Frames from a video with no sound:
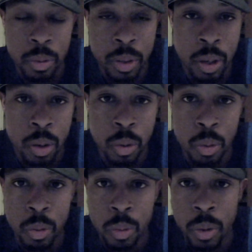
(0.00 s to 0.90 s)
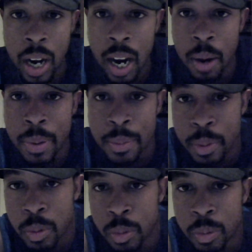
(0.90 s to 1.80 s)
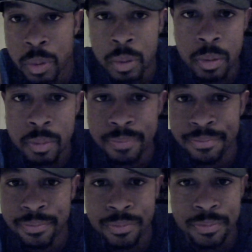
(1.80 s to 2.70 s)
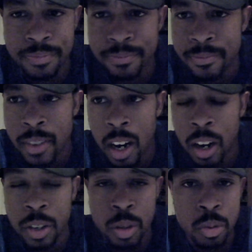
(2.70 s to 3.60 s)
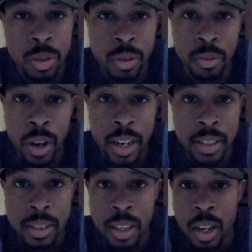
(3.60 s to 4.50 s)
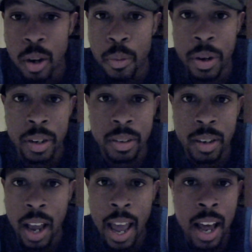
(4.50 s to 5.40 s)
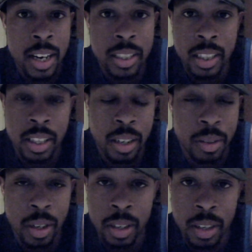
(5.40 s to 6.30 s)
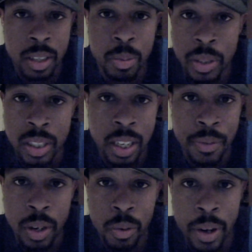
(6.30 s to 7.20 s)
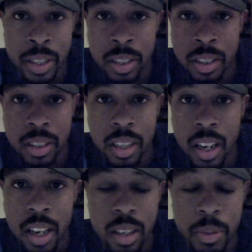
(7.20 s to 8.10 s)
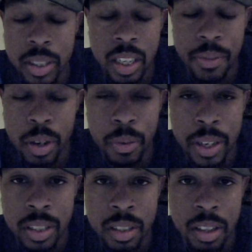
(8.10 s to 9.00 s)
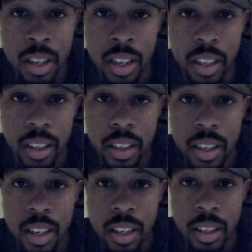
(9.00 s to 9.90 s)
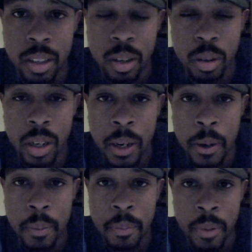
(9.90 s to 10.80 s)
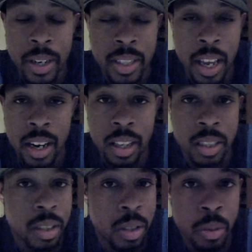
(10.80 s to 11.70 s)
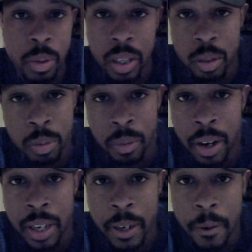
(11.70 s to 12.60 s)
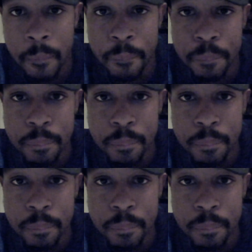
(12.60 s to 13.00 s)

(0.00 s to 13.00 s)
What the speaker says: you know, how people are using race when honestly this wasn't even a racist thing. You know, race had nothing to do with this one right here.